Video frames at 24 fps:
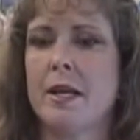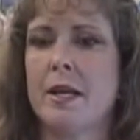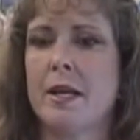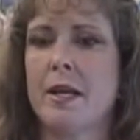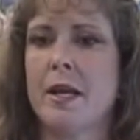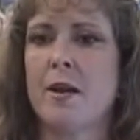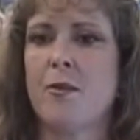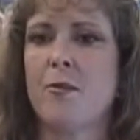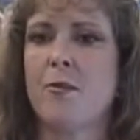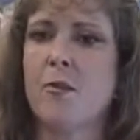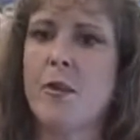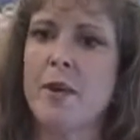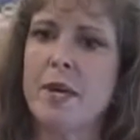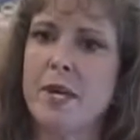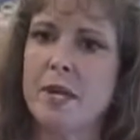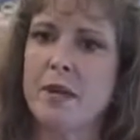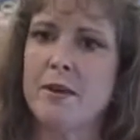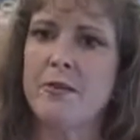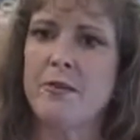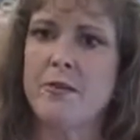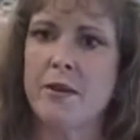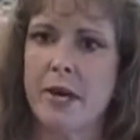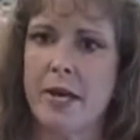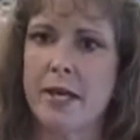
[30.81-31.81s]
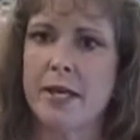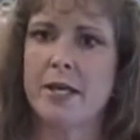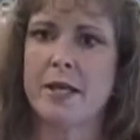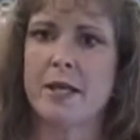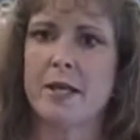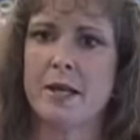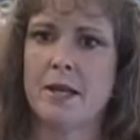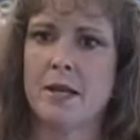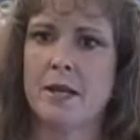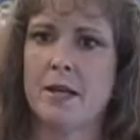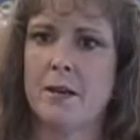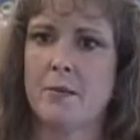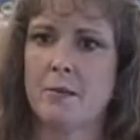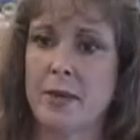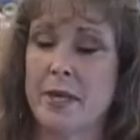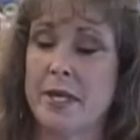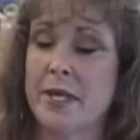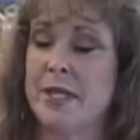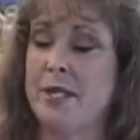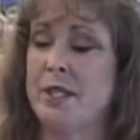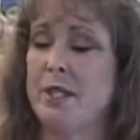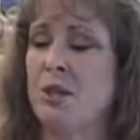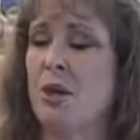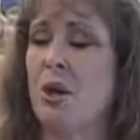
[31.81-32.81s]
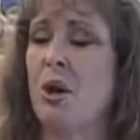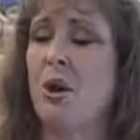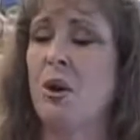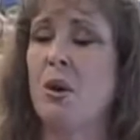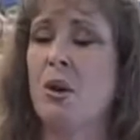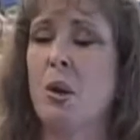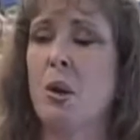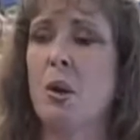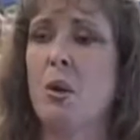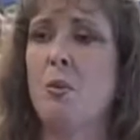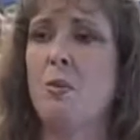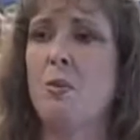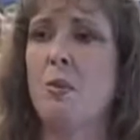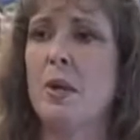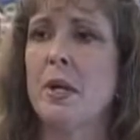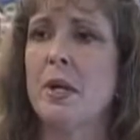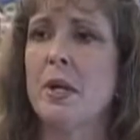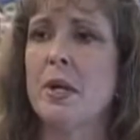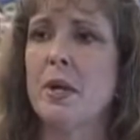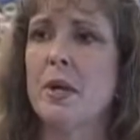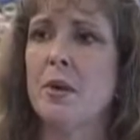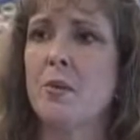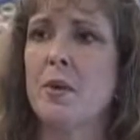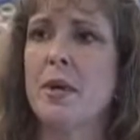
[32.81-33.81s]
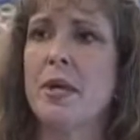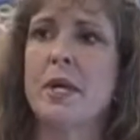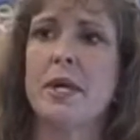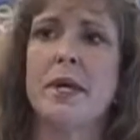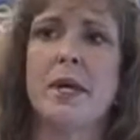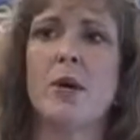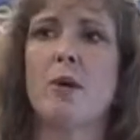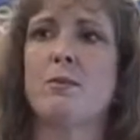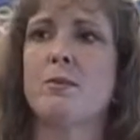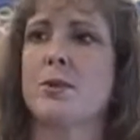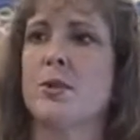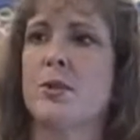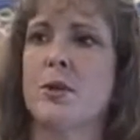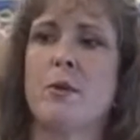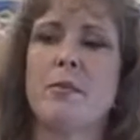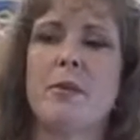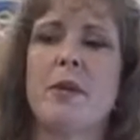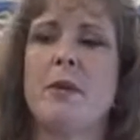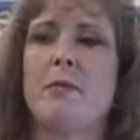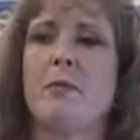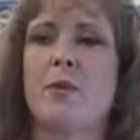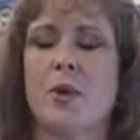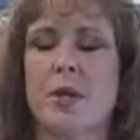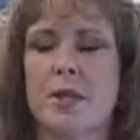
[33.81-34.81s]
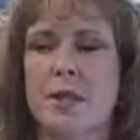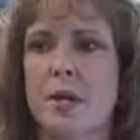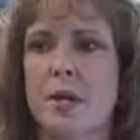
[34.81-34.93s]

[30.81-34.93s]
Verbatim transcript: if we can find a place to call home, we can help so many more